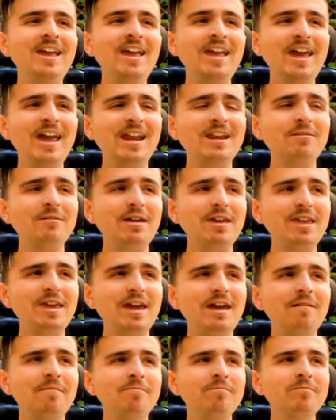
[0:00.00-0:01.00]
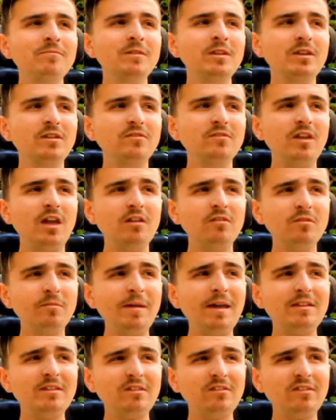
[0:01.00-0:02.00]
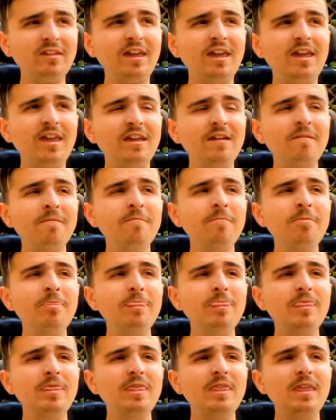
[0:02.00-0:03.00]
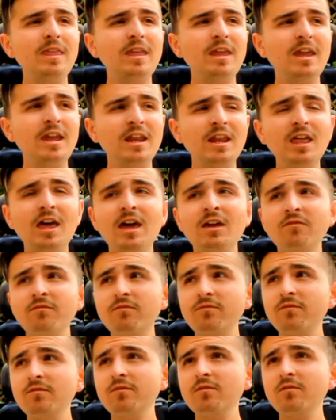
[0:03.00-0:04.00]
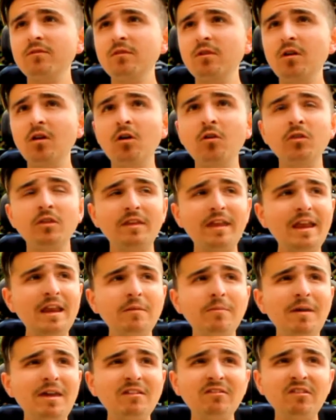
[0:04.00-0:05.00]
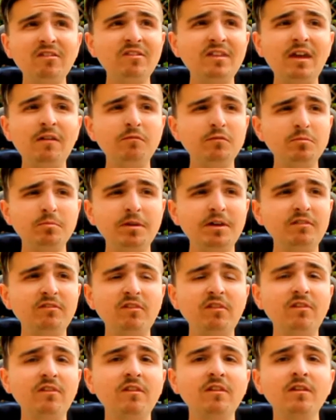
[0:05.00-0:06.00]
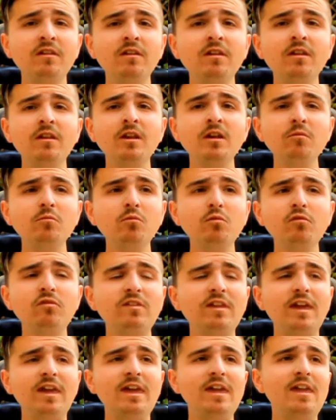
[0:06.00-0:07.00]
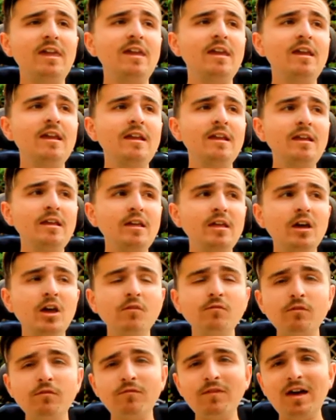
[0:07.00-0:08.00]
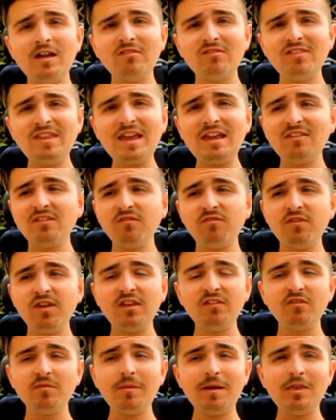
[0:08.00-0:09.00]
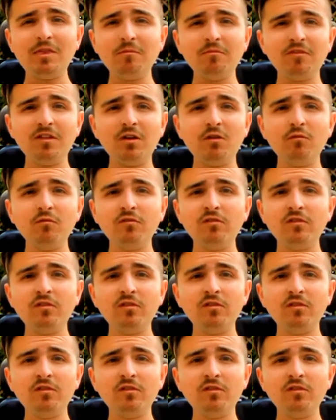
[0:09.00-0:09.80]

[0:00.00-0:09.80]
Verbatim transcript: anyway, yeah. So I was about to say, in life, on a daily basis, the average person will say over a thousand negative things about themselves.